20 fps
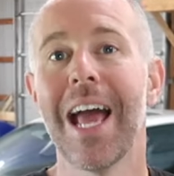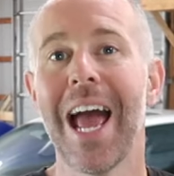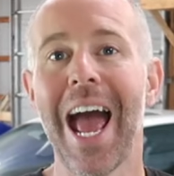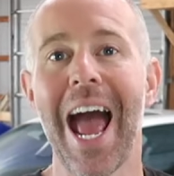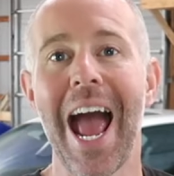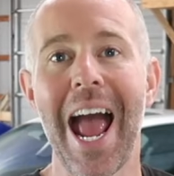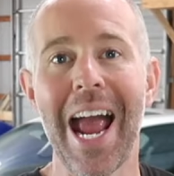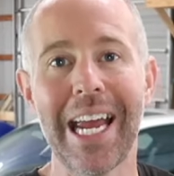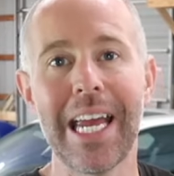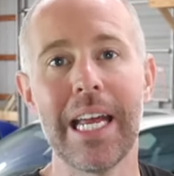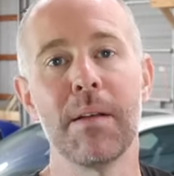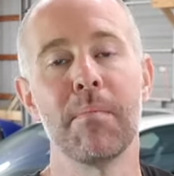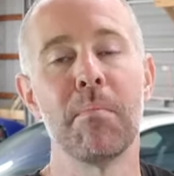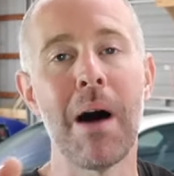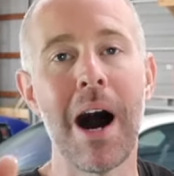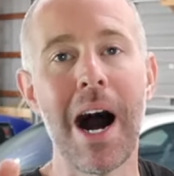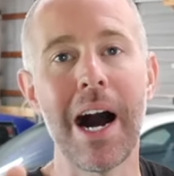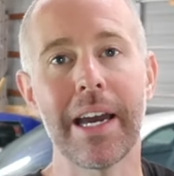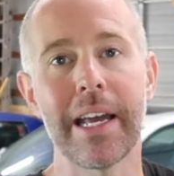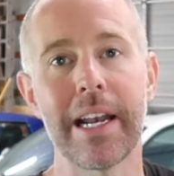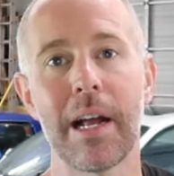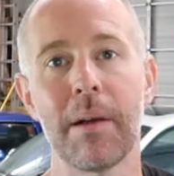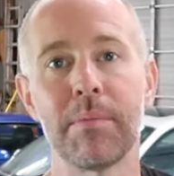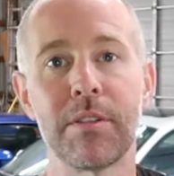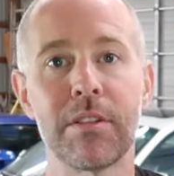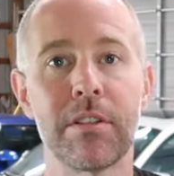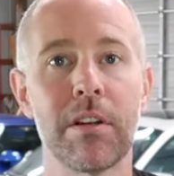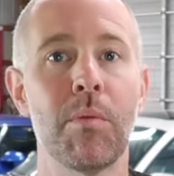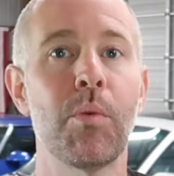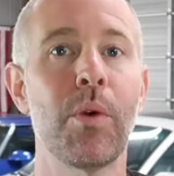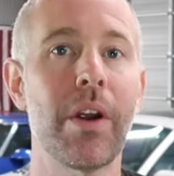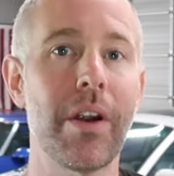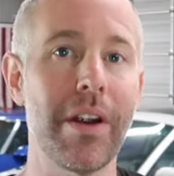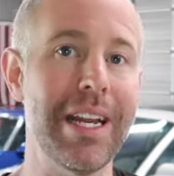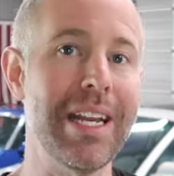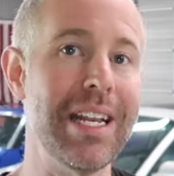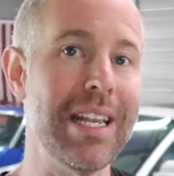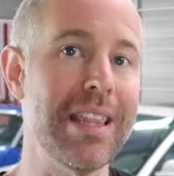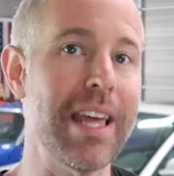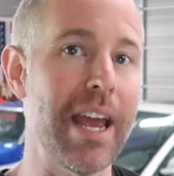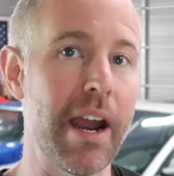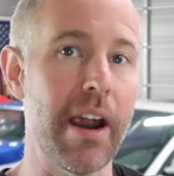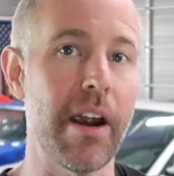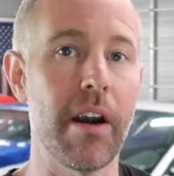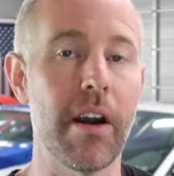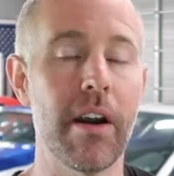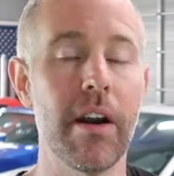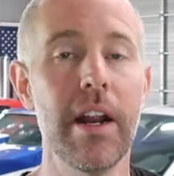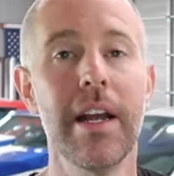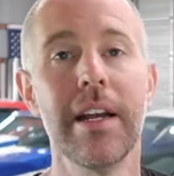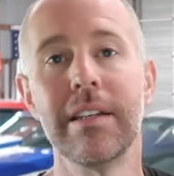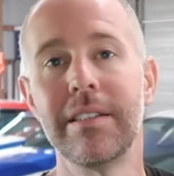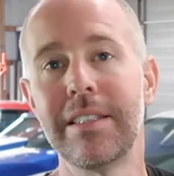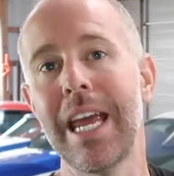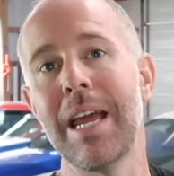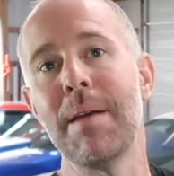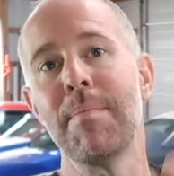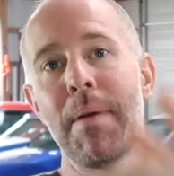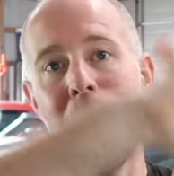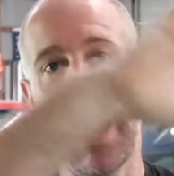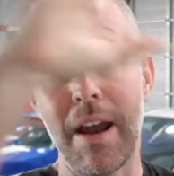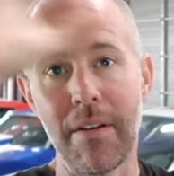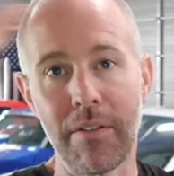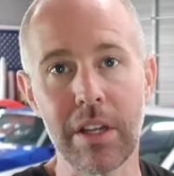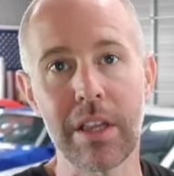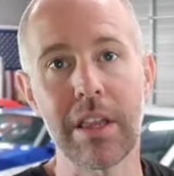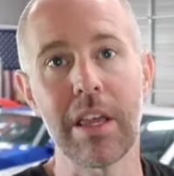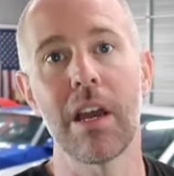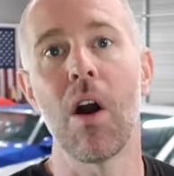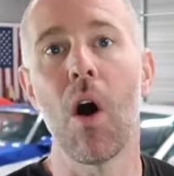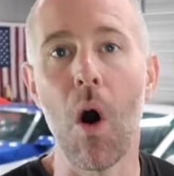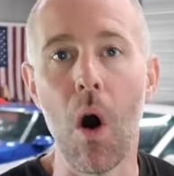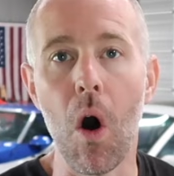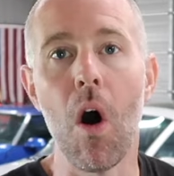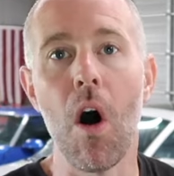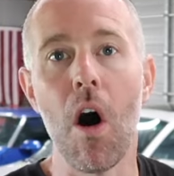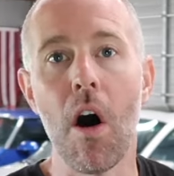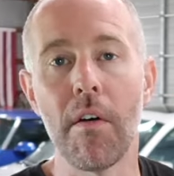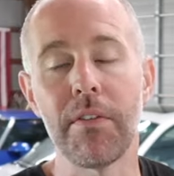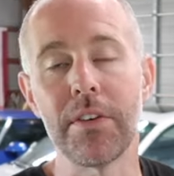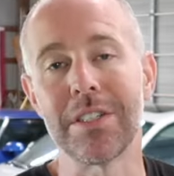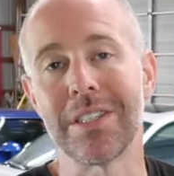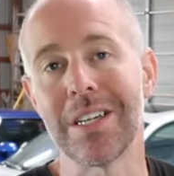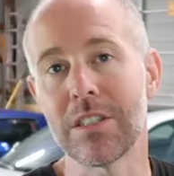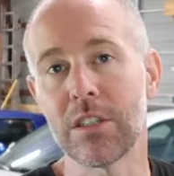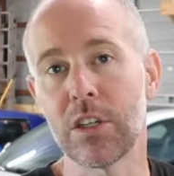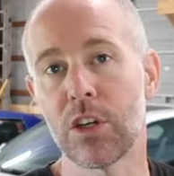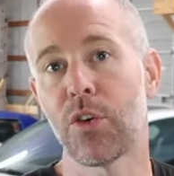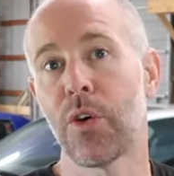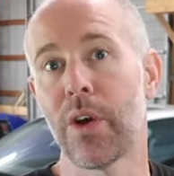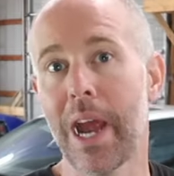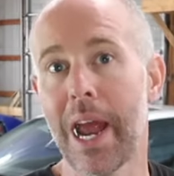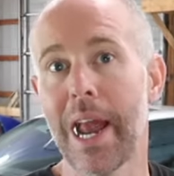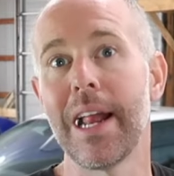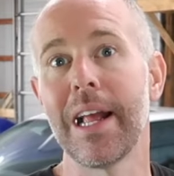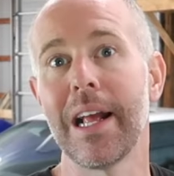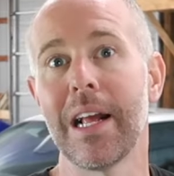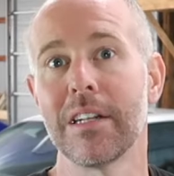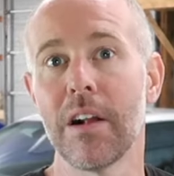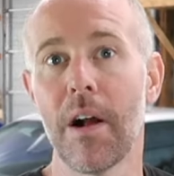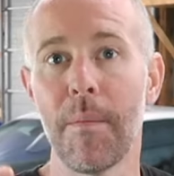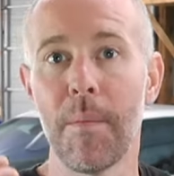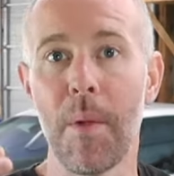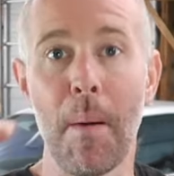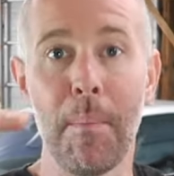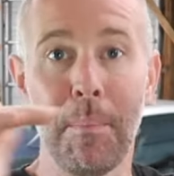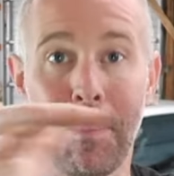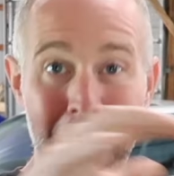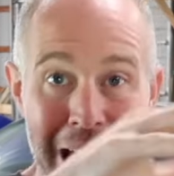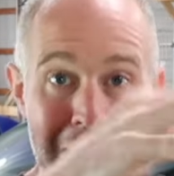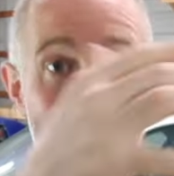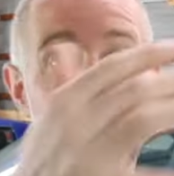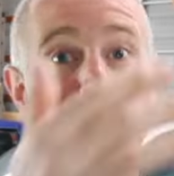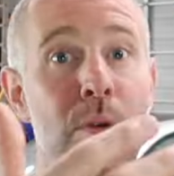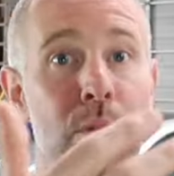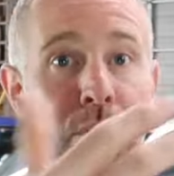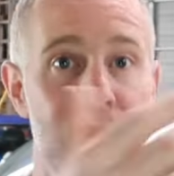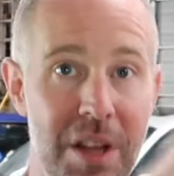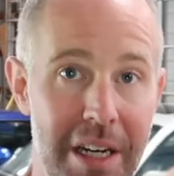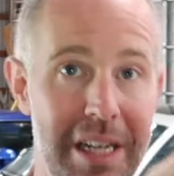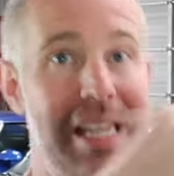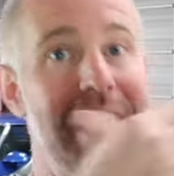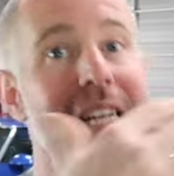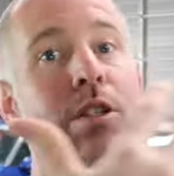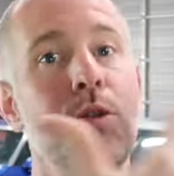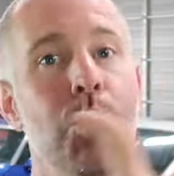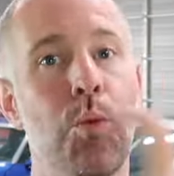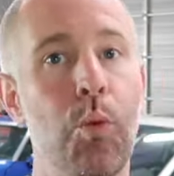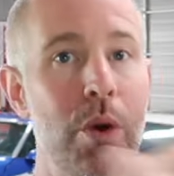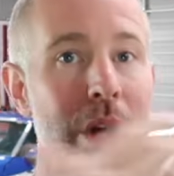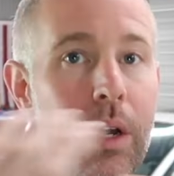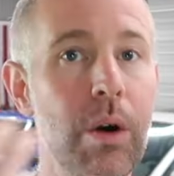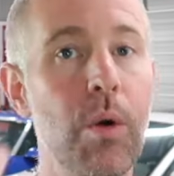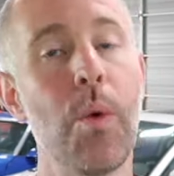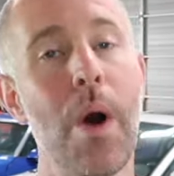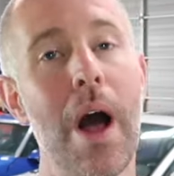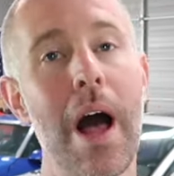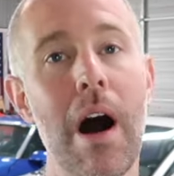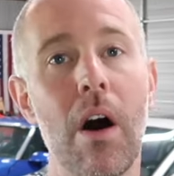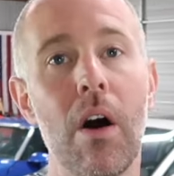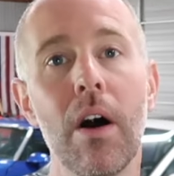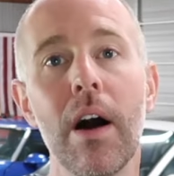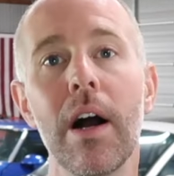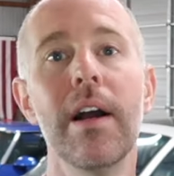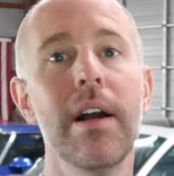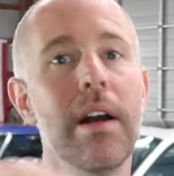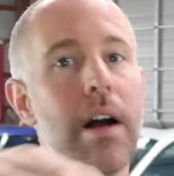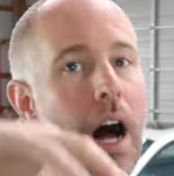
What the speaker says: hang it, mock it up somewhere in there, tape everything off, essentially creating a paint booth in each wheel well.